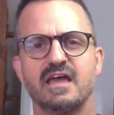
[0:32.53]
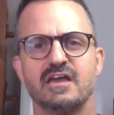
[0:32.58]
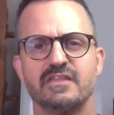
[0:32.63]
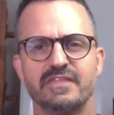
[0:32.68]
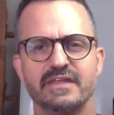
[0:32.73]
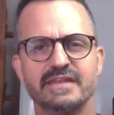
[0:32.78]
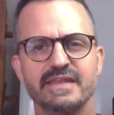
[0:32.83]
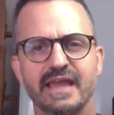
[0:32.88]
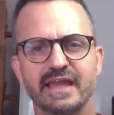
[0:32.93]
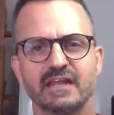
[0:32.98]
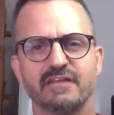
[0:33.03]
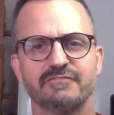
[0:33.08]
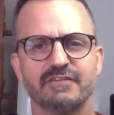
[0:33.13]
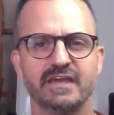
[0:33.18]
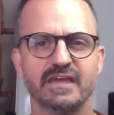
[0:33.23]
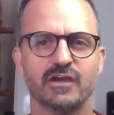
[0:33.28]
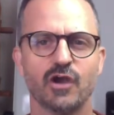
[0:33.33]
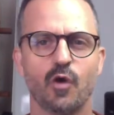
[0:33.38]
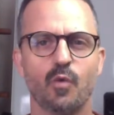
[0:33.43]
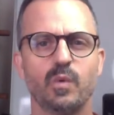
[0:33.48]
The negative
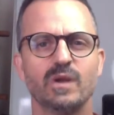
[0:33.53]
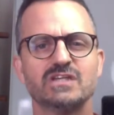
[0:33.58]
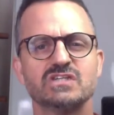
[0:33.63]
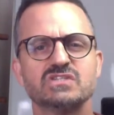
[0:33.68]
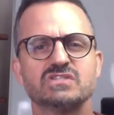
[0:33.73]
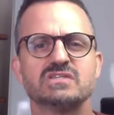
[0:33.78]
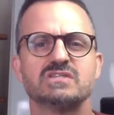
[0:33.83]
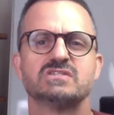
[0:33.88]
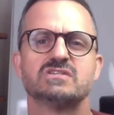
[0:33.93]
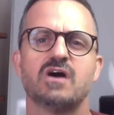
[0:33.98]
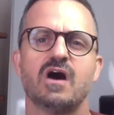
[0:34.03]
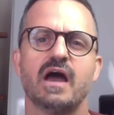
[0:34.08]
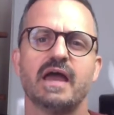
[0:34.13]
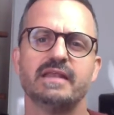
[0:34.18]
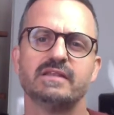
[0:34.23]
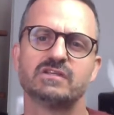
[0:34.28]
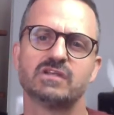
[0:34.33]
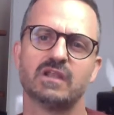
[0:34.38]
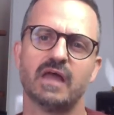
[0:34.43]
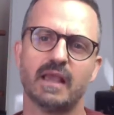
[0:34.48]
ego, which is
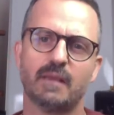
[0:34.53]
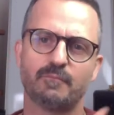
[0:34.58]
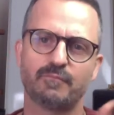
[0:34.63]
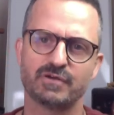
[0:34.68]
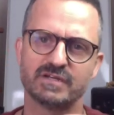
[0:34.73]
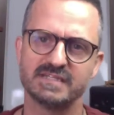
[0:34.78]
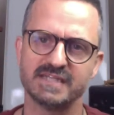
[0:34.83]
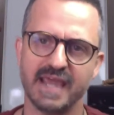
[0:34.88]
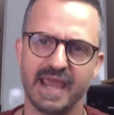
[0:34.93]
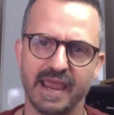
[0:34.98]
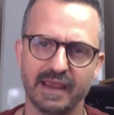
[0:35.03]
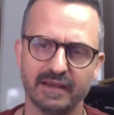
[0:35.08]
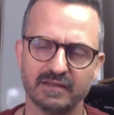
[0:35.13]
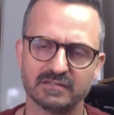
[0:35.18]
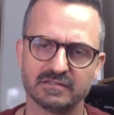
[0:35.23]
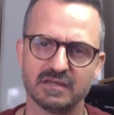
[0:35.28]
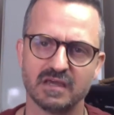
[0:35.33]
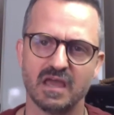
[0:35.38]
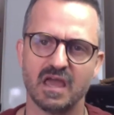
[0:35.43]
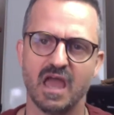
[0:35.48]
designed to like protect